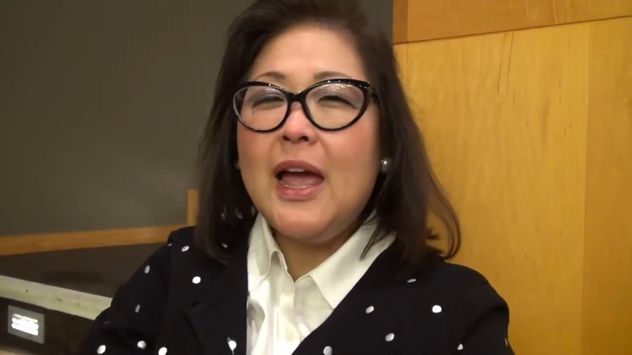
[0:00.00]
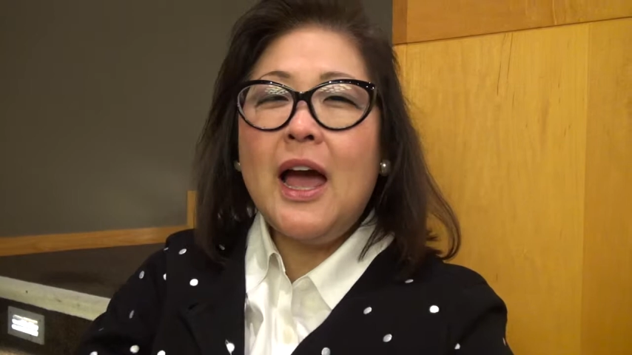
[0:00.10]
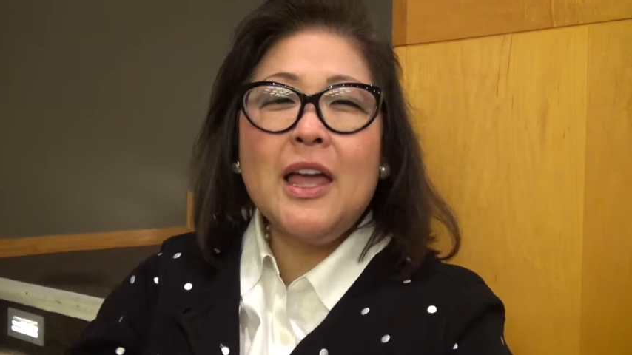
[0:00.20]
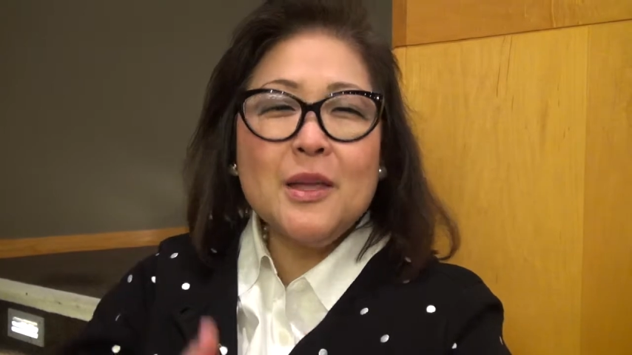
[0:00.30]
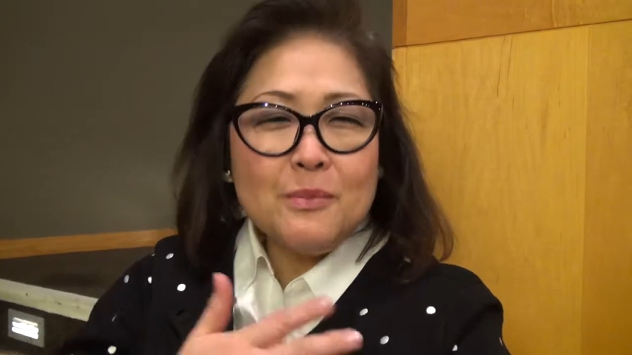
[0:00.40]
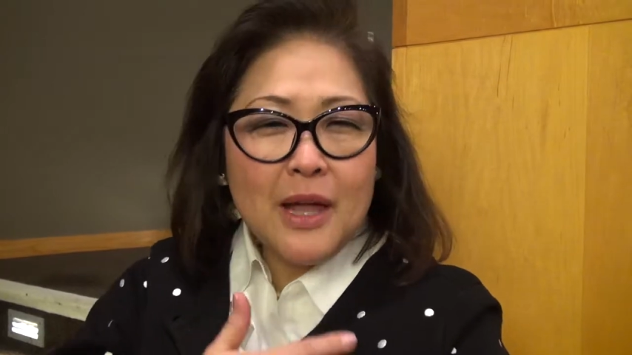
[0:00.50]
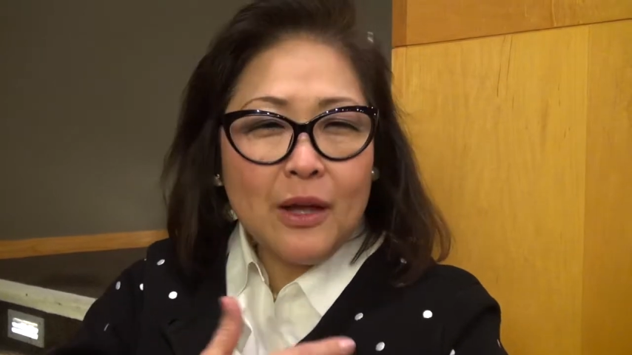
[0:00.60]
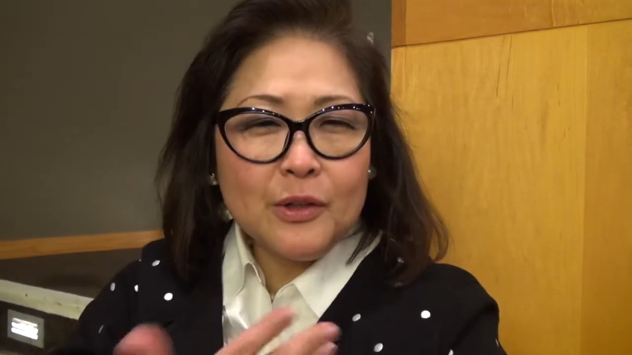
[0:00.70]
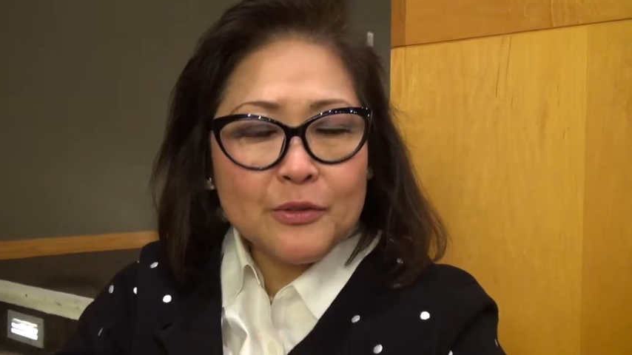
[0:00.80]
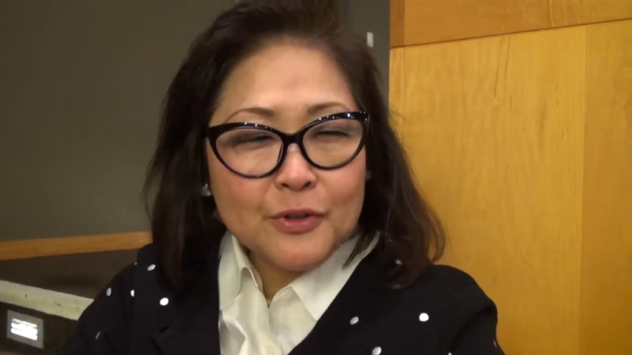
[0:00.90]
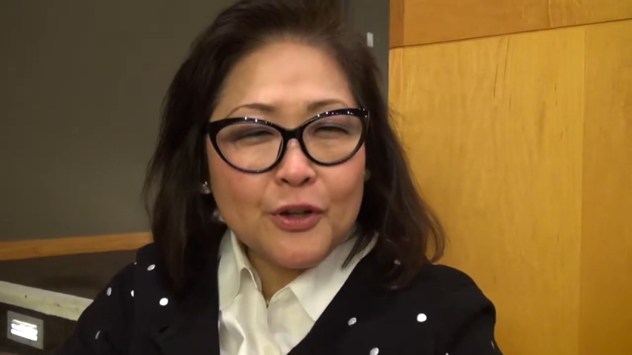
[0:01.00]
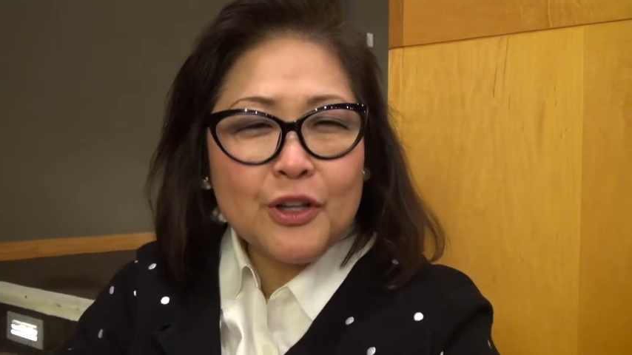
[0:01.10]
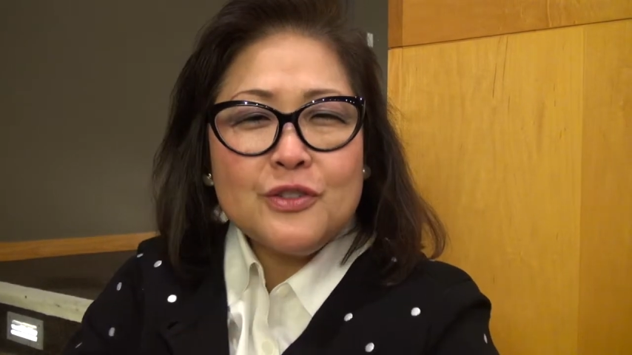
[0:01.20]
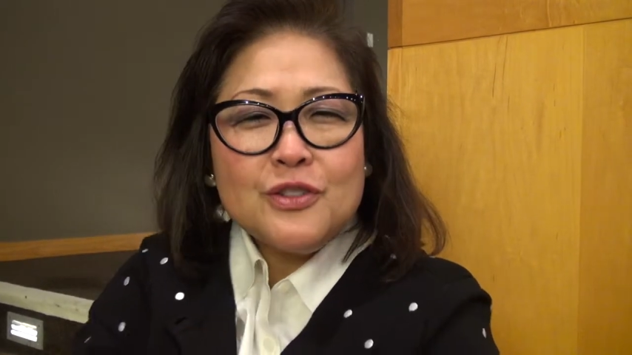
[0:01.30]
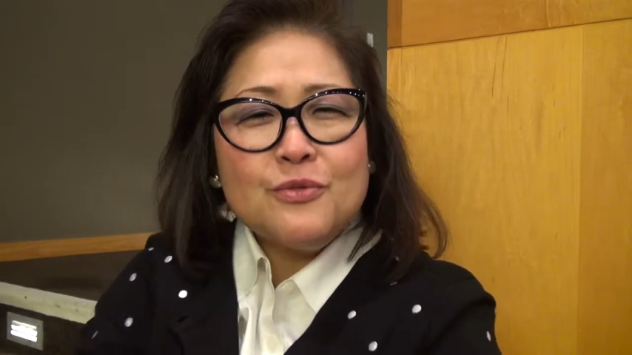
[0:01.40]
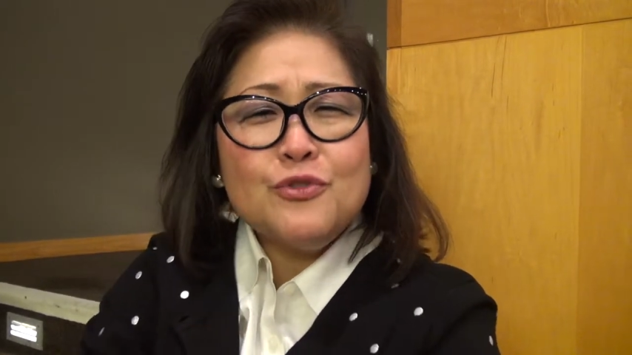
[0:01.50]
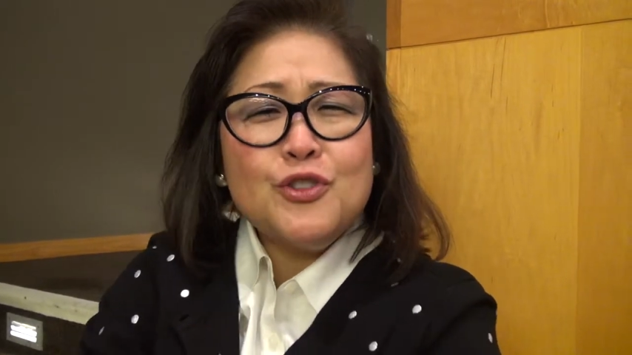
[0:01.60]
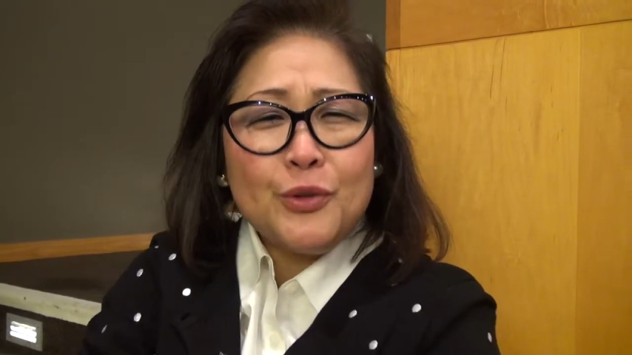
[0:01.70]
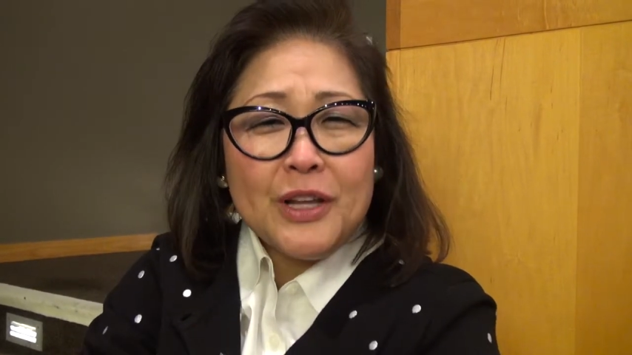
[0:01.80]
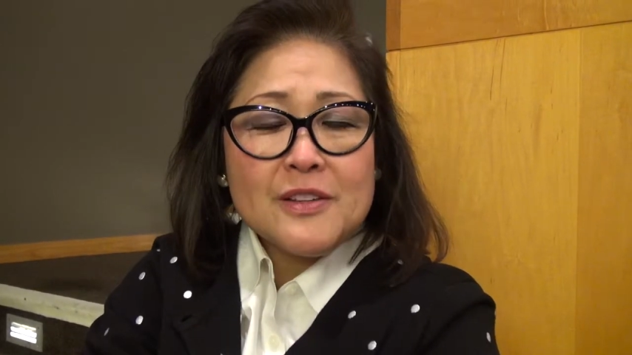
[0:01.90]
I am now converted to
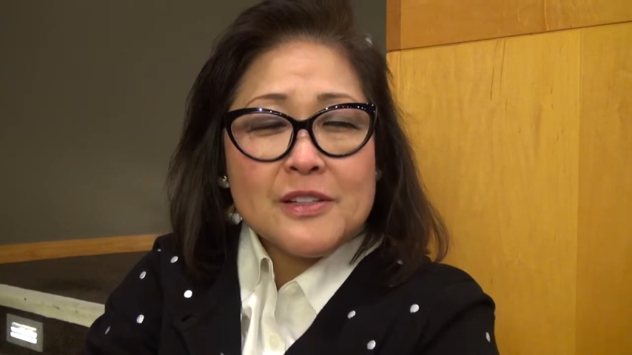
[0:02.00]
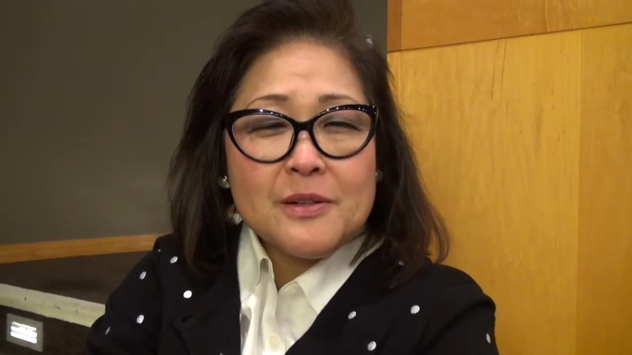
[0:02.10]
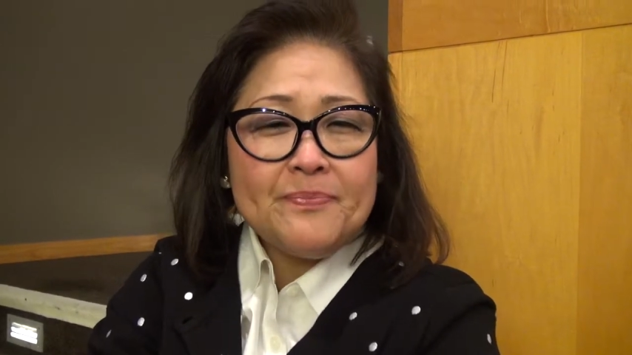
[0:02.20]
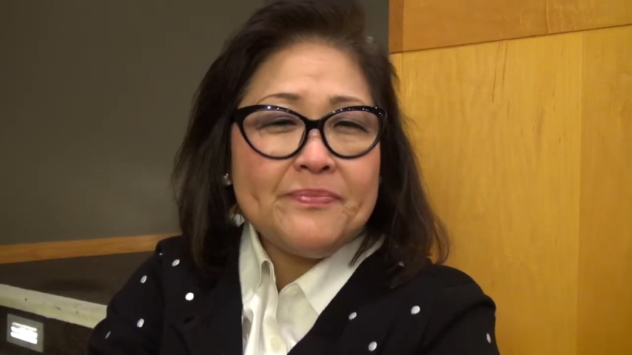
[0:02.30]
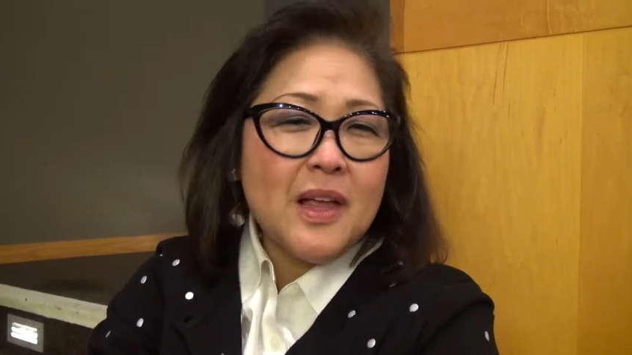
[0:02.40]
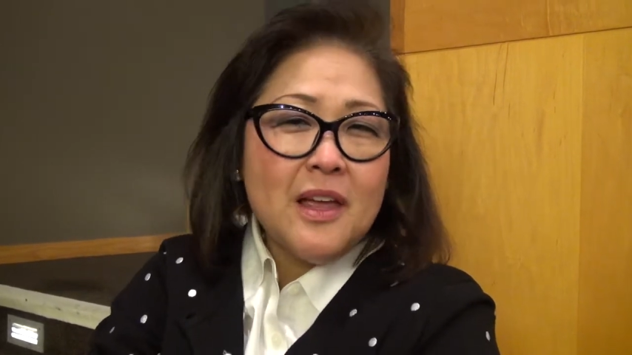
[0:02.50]
Judaism.